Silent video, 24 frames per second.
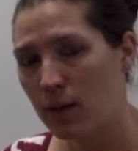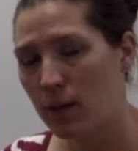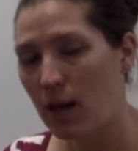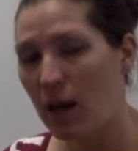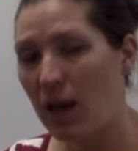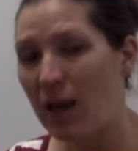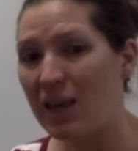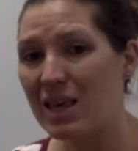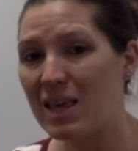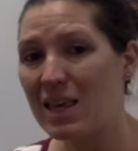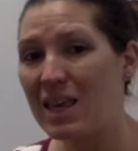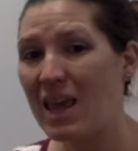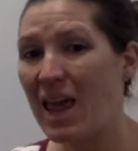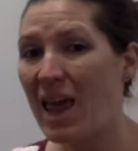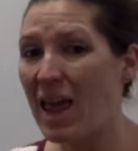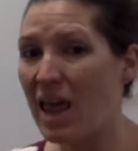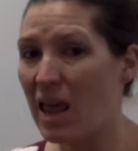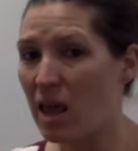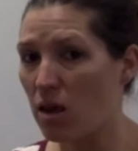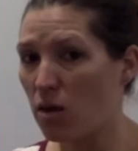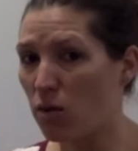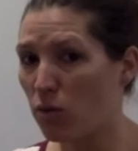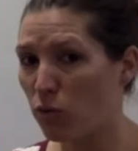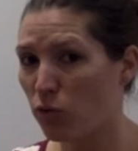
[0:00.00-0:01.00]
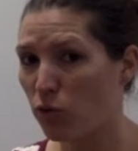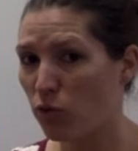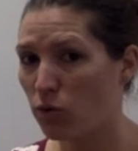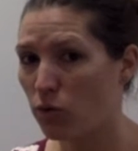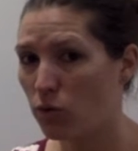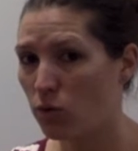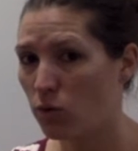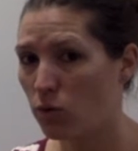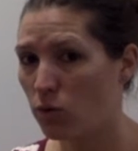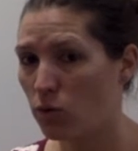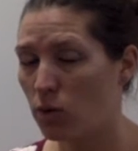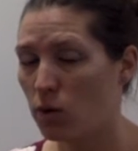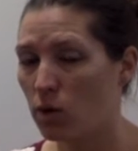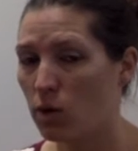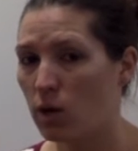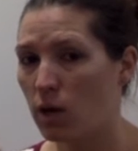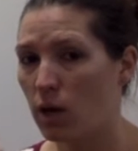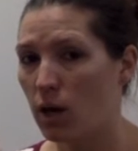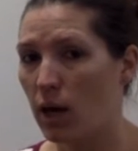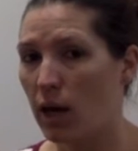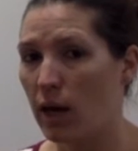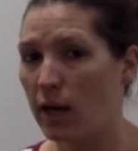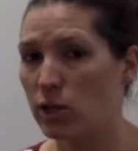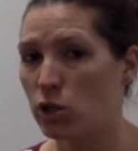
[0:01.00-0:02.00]
I gave.
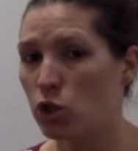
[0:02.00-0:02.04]
I